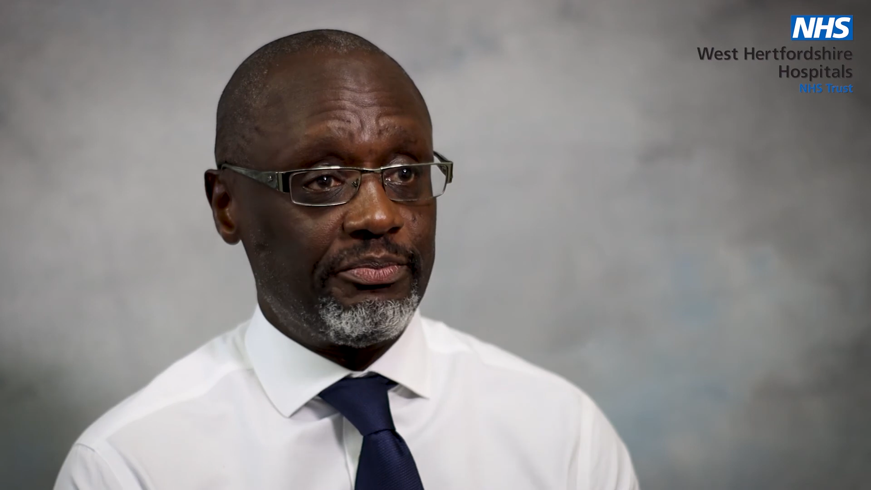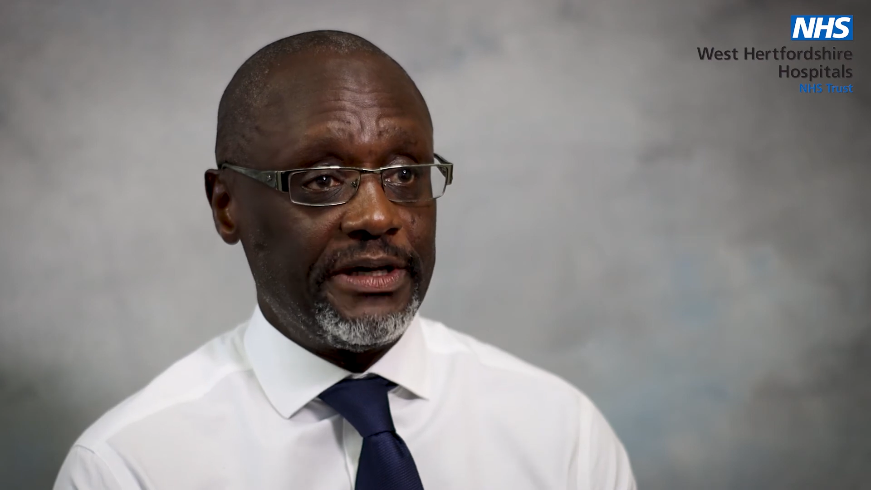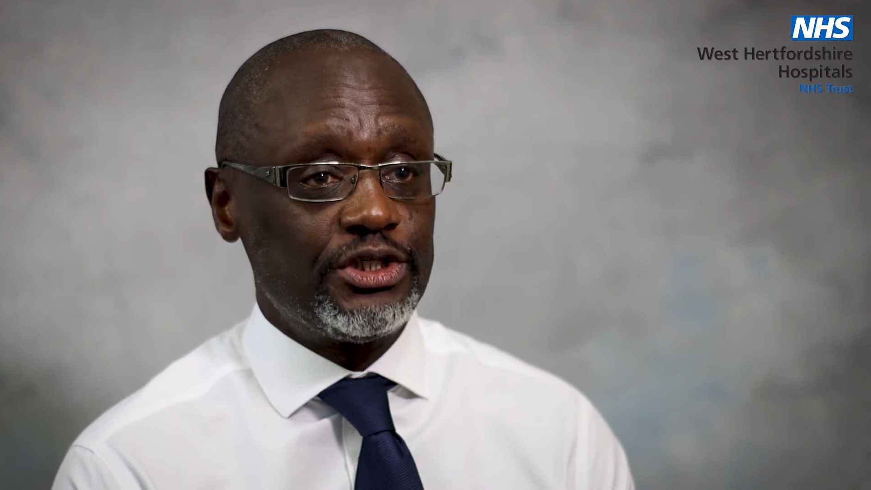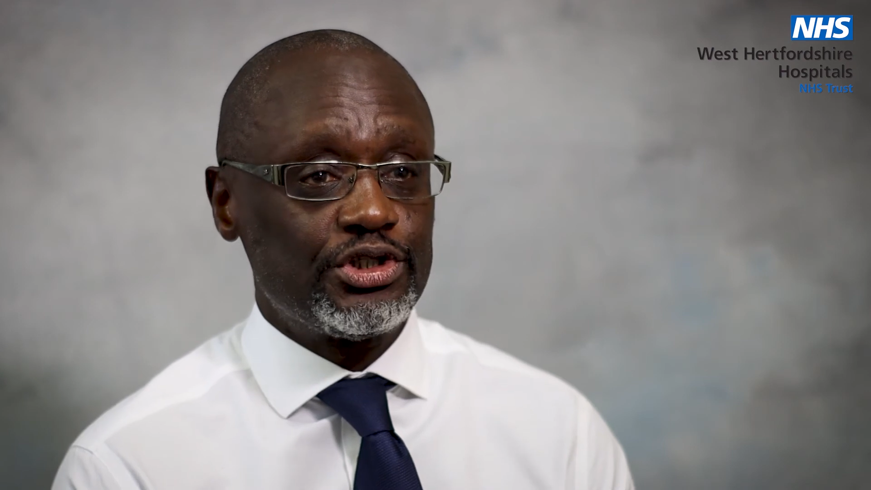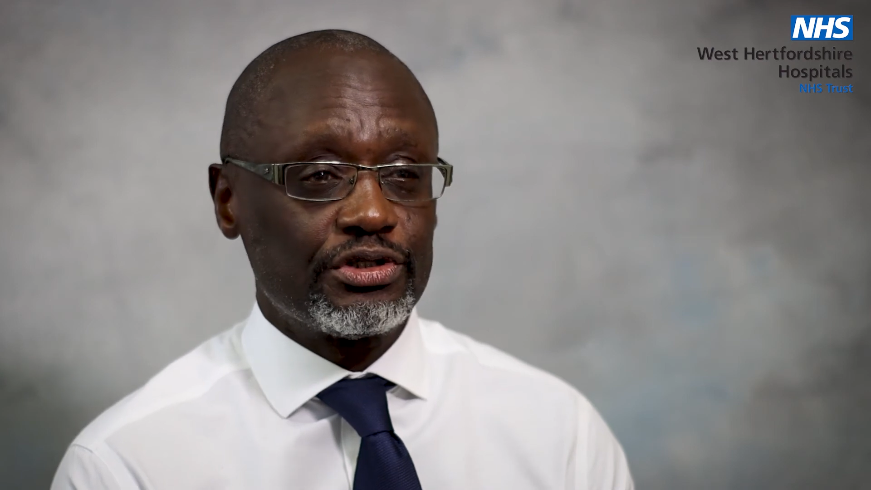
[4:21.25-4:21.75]

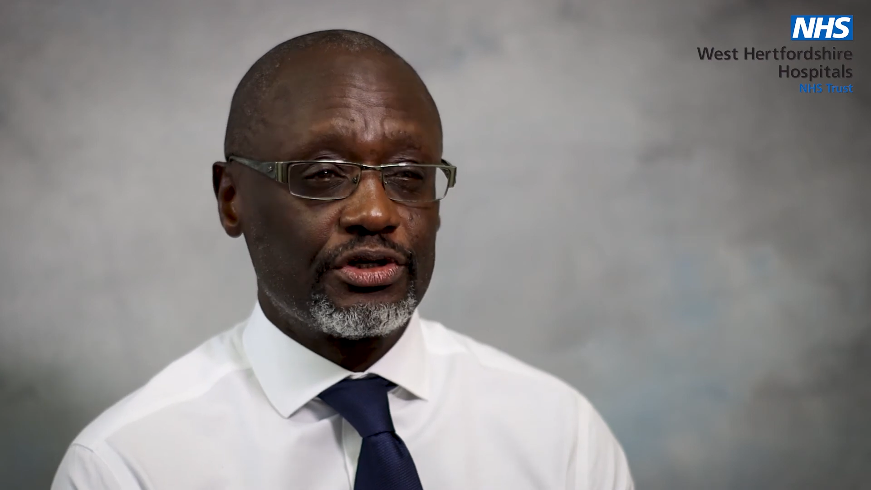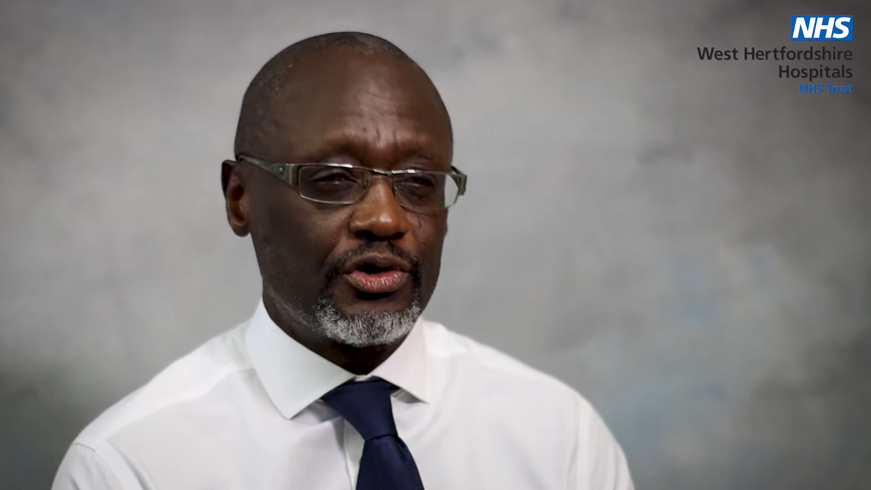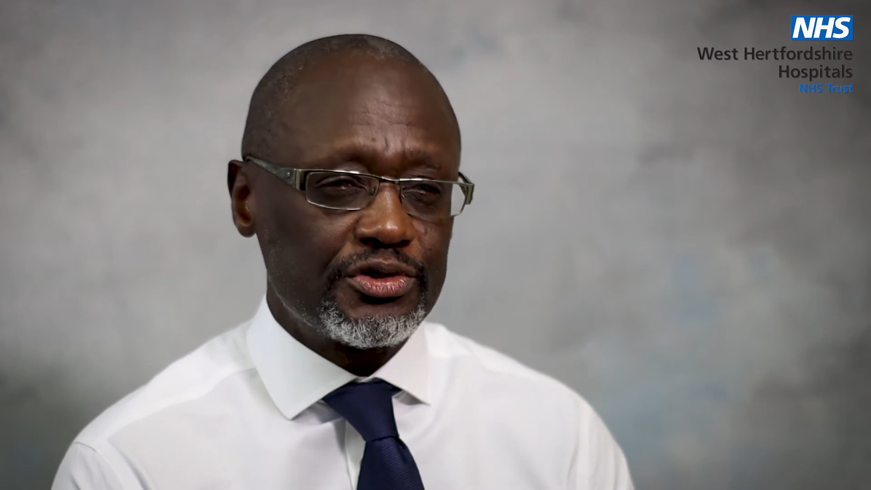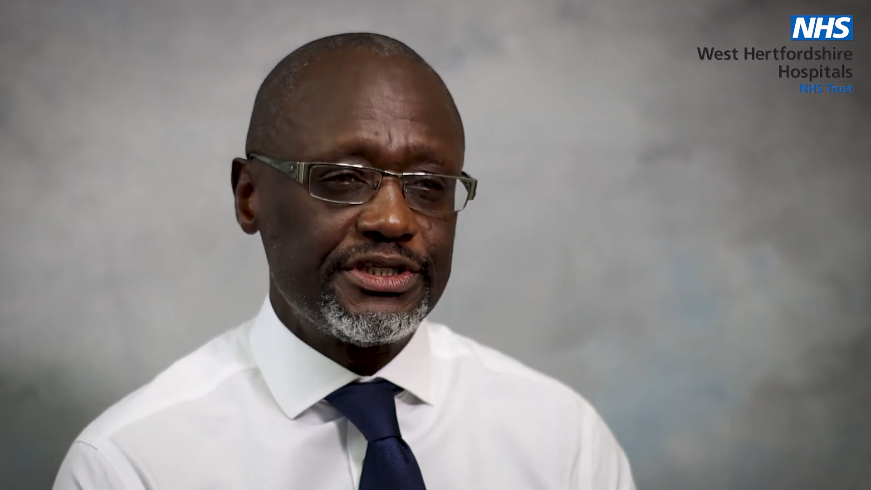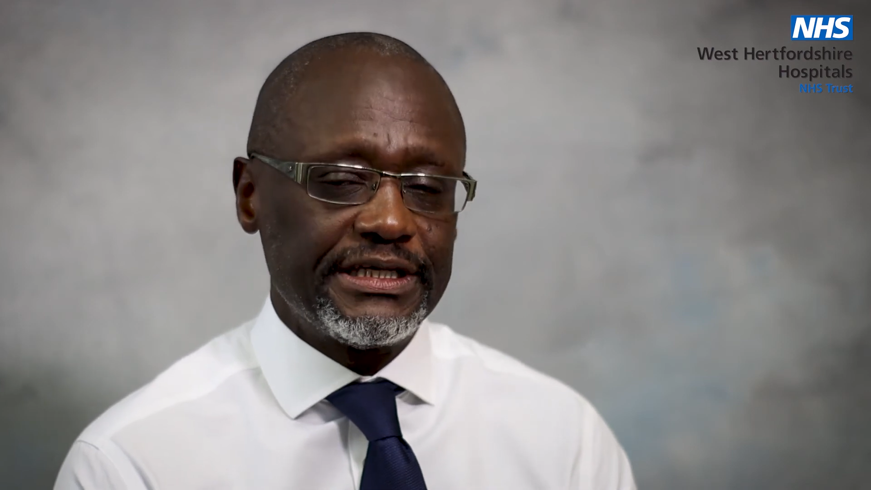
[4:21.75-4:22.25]
pension
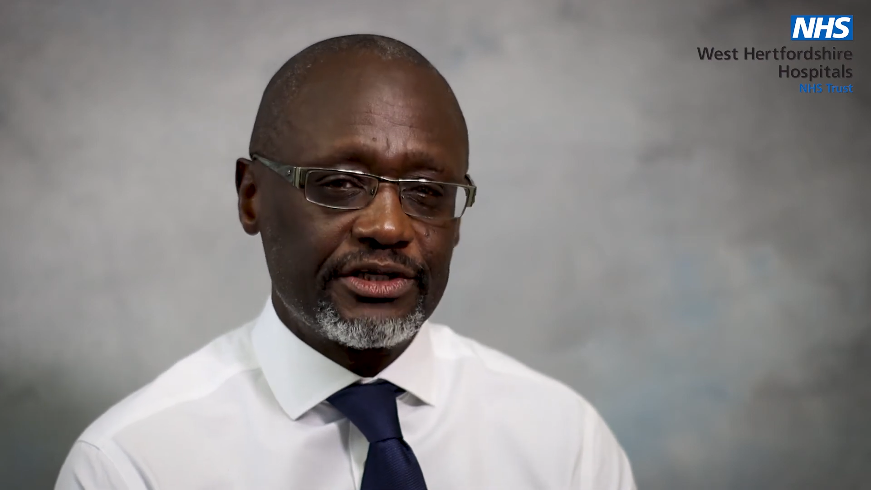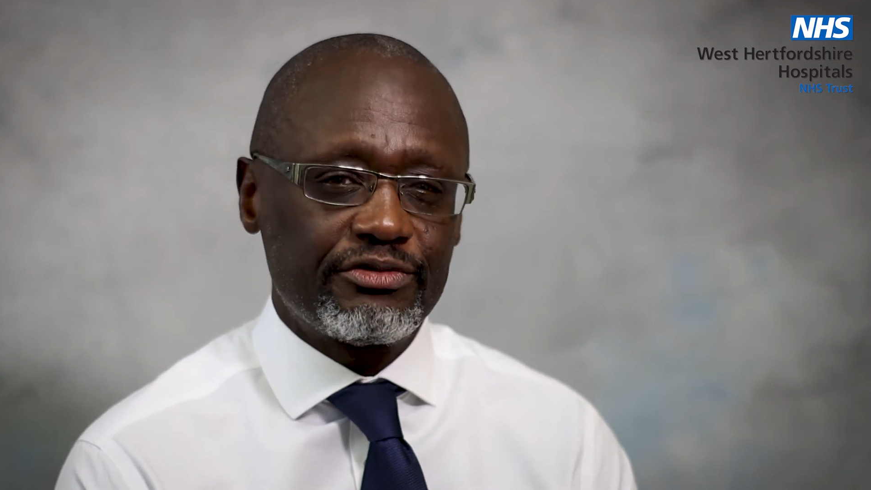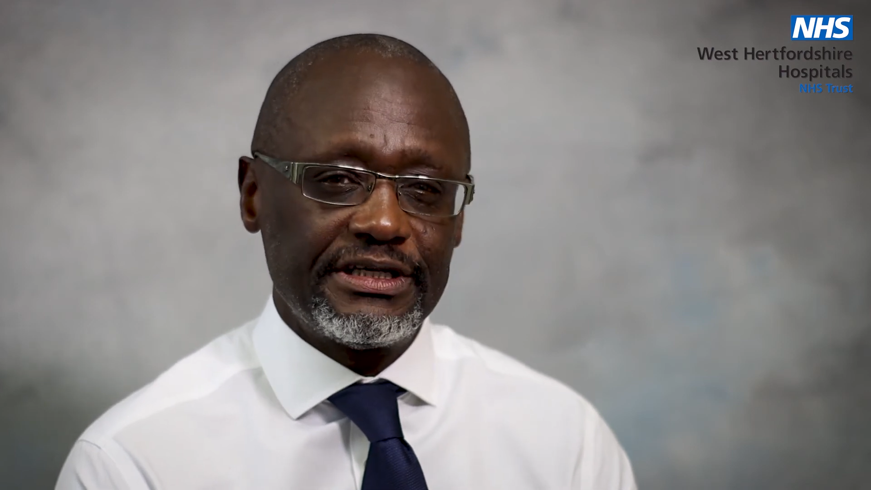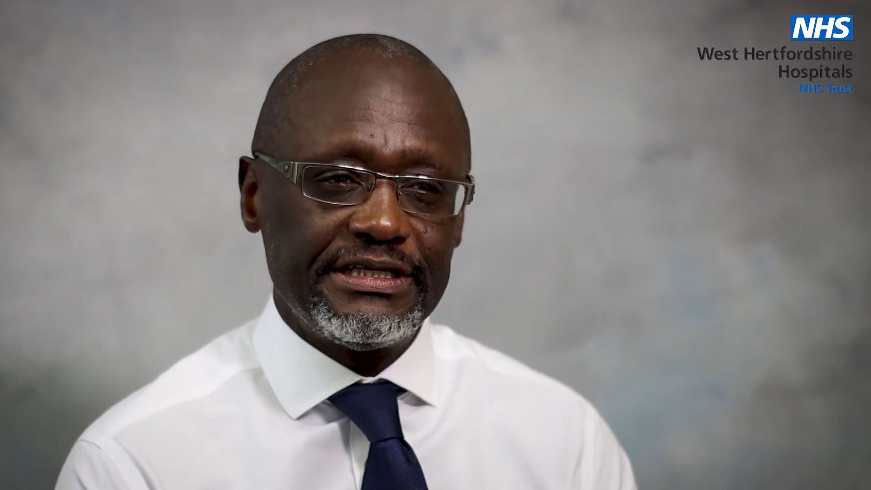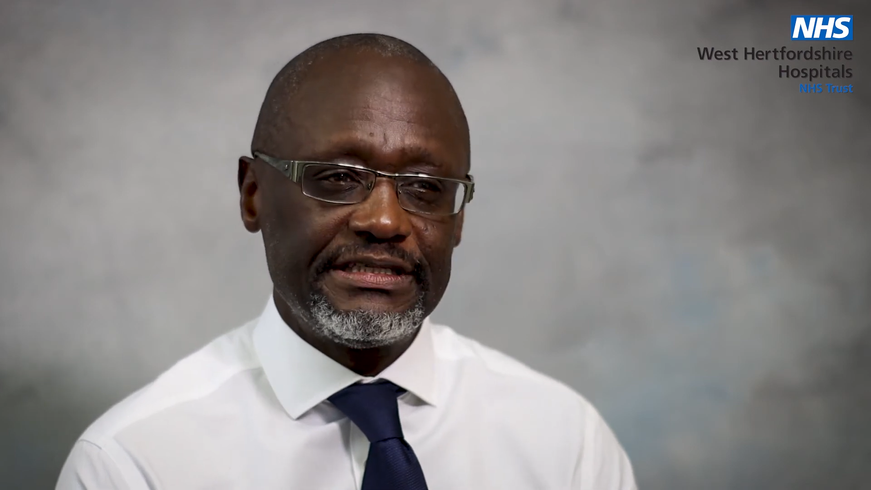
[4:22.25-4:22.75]
cost
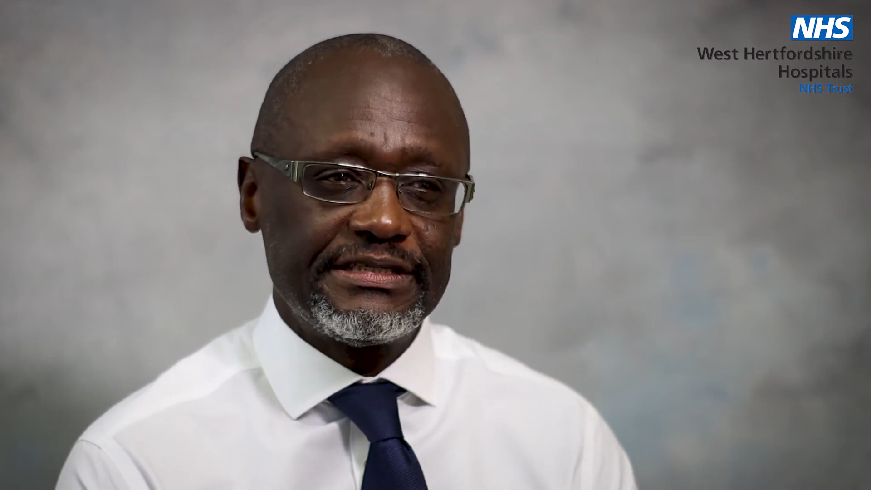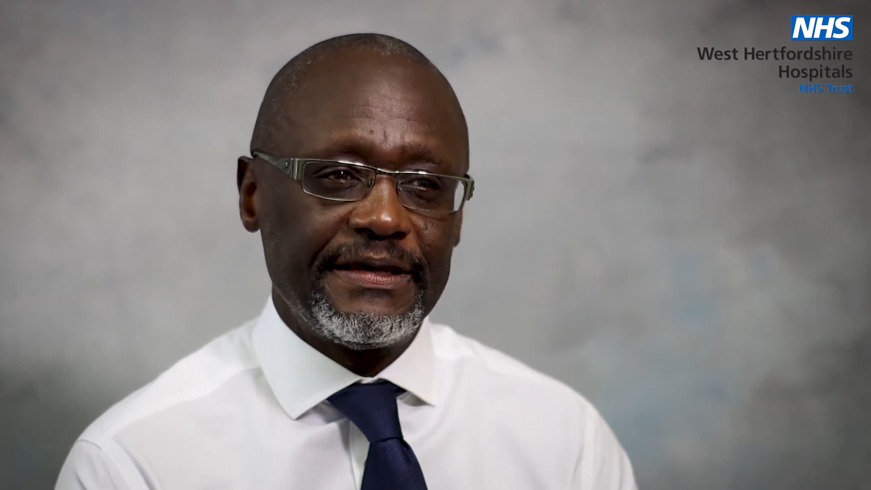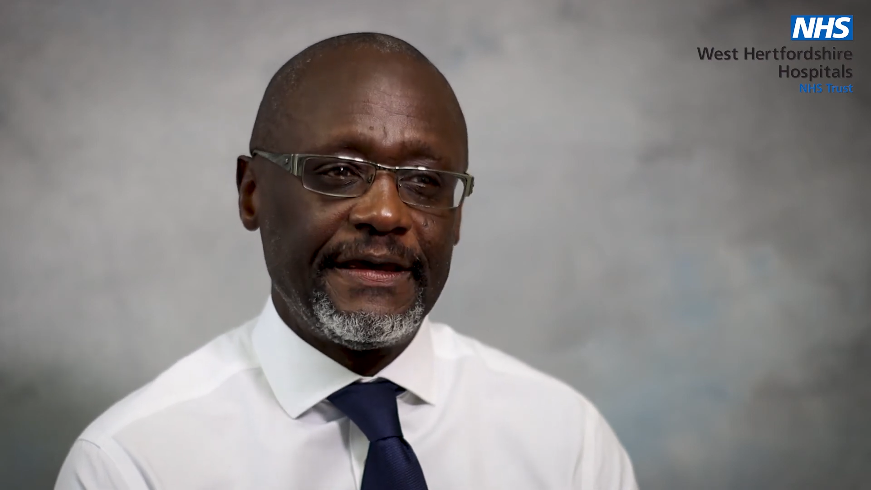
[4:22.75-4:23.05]
increase